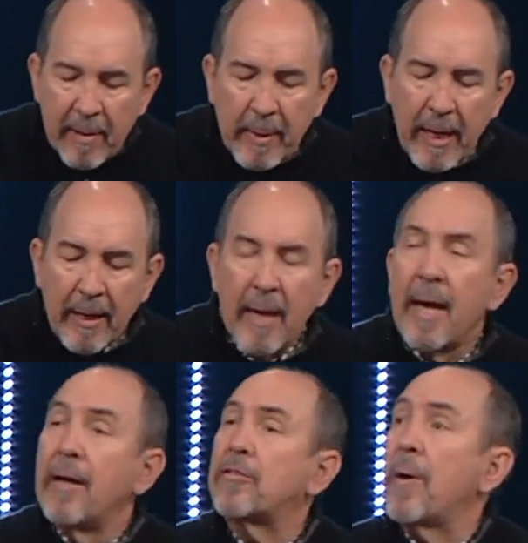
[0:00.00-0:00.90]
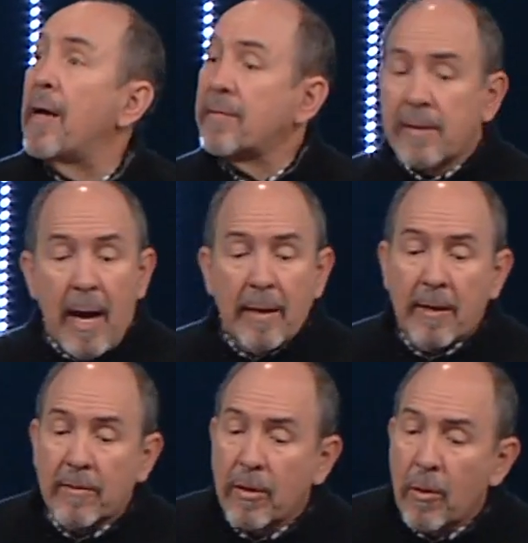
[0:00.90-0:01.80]
imminent. And so Hezekiah
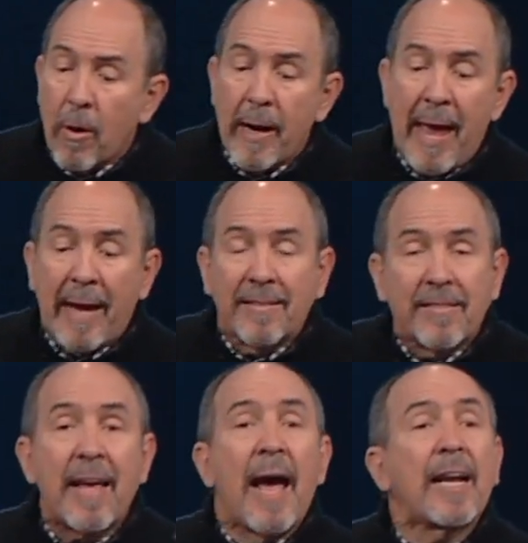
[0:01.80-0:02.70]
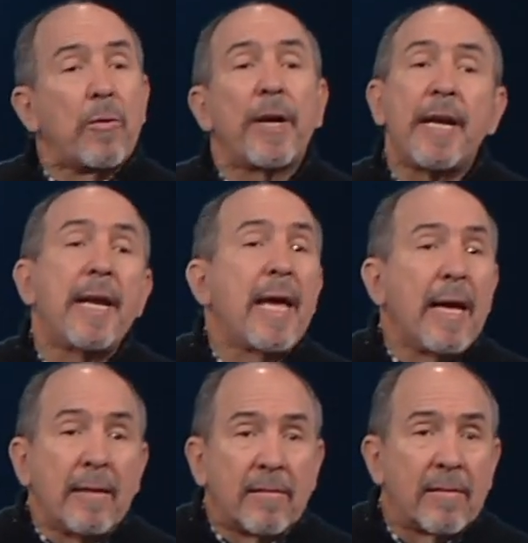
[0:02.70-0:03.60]
tells the Lord exactly what he
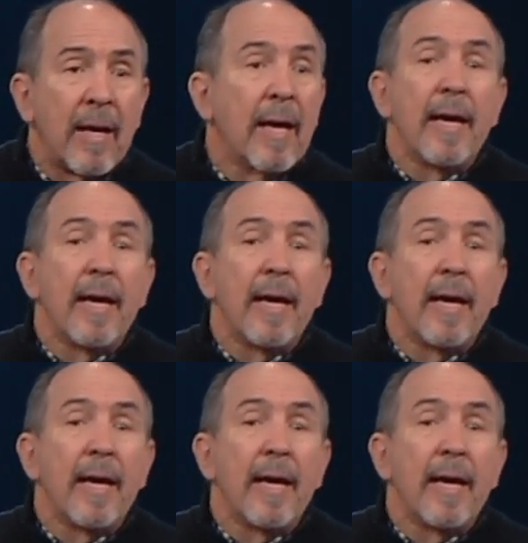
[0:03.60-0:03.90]
needs.